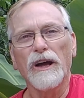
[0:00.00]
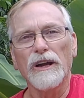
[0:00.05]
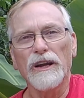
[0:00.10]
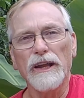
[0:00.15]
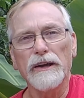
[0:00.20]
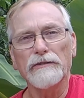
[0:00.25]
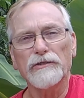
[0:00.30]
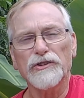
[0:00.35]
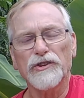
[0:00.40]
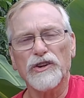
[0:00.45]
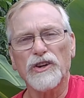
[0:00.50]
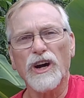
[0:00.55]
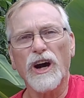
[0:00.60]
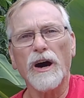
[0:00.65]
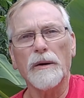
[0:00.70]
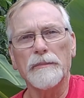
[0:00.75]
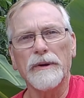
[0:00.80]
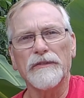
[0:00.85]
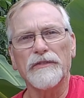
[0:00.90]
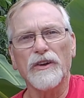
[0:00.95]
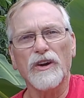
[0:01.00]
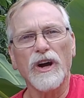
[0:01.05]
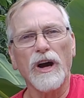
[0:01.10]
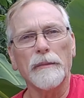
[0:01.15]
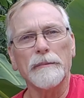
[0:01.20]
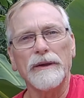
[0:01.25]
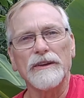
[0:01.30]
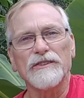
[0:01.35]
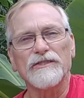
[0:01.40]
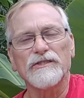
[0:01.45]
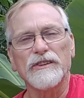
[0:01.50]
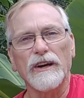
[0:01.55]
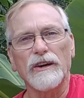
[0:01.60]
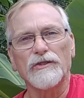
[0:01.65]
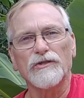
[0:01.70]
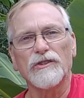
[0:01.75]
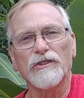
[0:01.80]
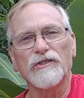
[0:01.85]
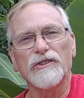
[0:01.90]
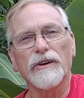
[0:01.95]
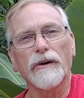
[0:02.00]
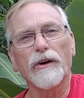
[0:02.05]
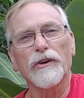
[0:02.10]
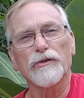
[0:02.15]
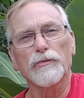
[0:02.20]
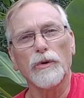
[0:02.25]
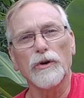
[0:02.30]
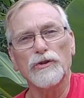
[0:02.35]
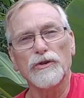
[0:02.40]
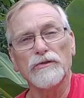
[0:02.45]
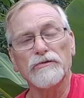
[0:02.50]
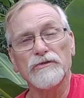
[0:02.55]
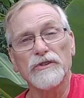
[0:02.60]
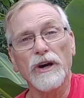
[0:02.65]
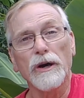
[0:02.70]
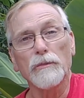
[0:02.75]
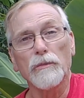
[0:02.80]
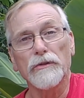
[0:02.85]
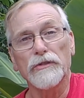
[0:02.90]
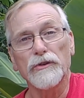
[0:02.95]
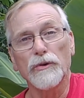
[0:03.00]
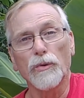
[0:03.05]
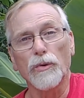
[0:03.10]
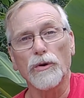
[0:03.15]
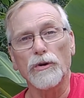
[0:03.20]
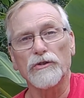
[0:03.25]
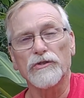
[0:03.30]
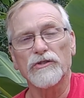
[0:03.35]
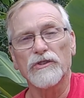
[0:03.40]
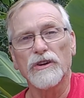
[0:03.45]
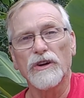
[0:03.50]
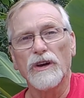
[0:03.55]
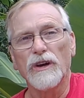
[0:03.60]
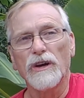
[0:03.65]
leave us a comment in the comments section. Tell us what you've done with yours.